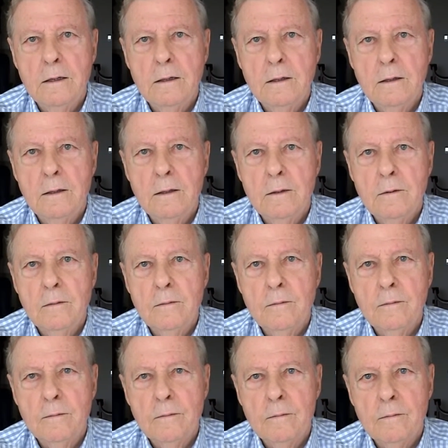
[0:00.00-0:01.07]
But yet you've
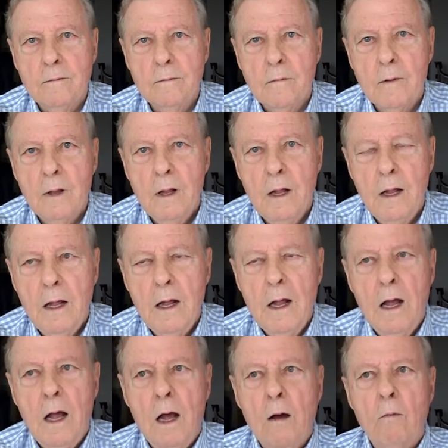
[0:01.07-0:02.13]
traveled. How did, how
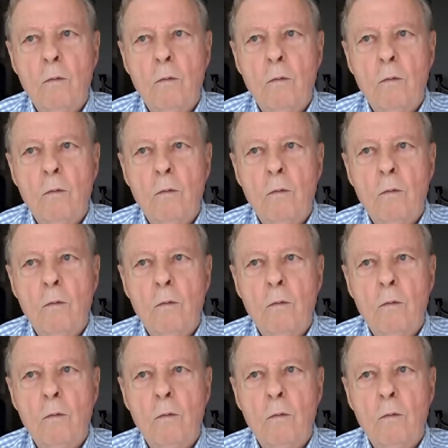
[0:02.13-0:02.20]
did you,